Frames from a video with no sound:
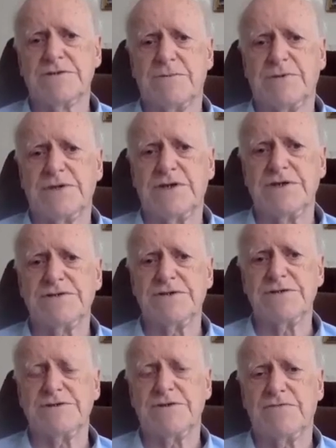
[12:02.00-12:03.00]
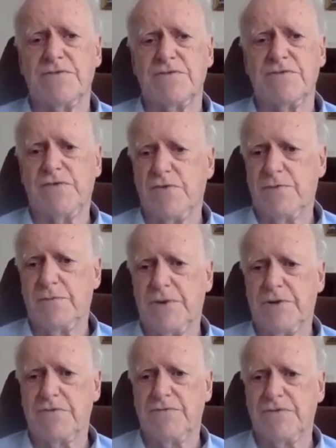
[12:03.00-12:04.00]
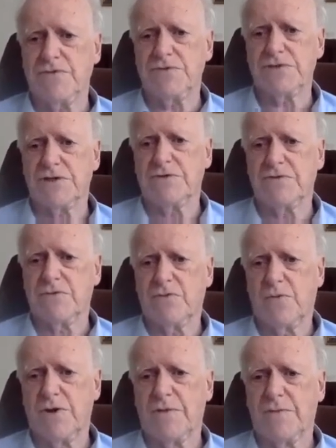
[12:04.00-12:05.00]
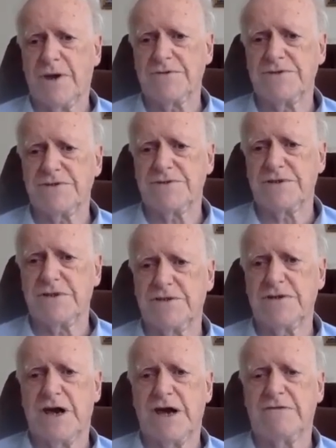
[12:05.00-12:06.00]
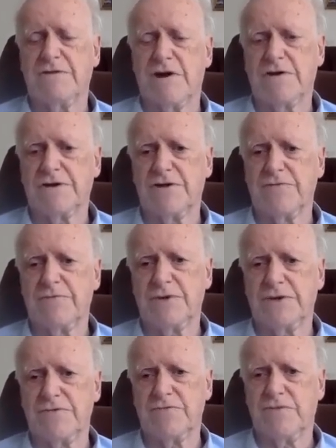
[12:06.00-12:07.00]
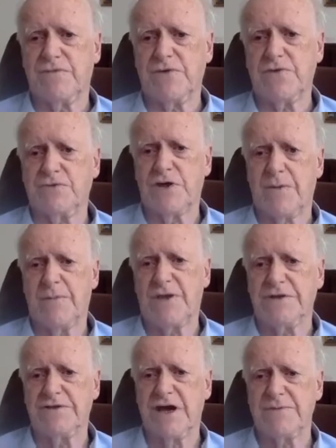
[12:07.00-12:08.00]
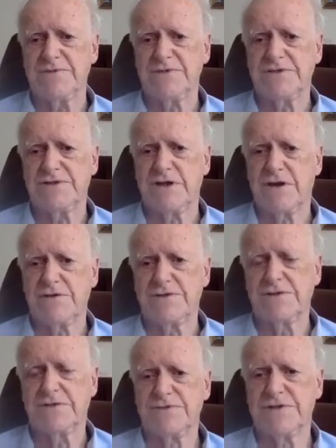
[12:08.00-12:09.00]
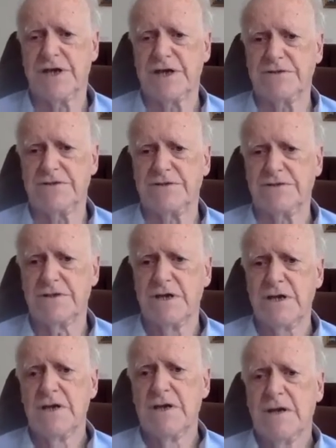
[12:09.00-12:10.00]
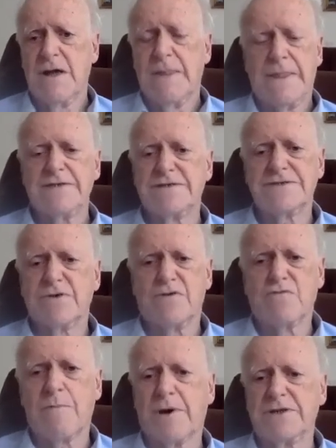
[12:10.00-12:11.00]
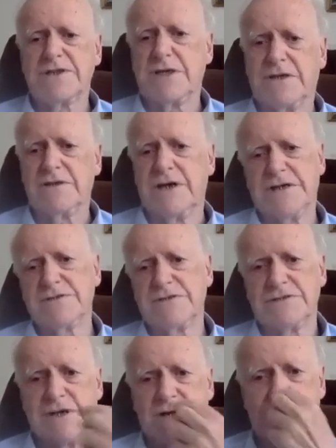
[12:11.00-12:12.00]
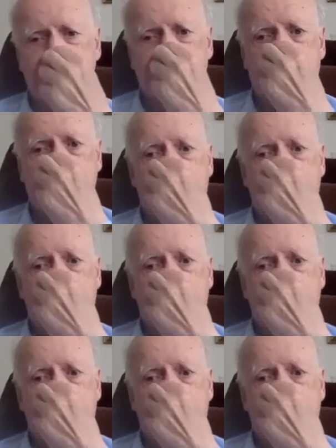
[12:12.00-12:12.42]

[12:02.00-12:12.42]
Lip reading: I mean, is this a peer-reviewed journal? Whereabouts is it in the hierarchy of peer-reviewed? How many times is the article cited? This is all robotic exercise.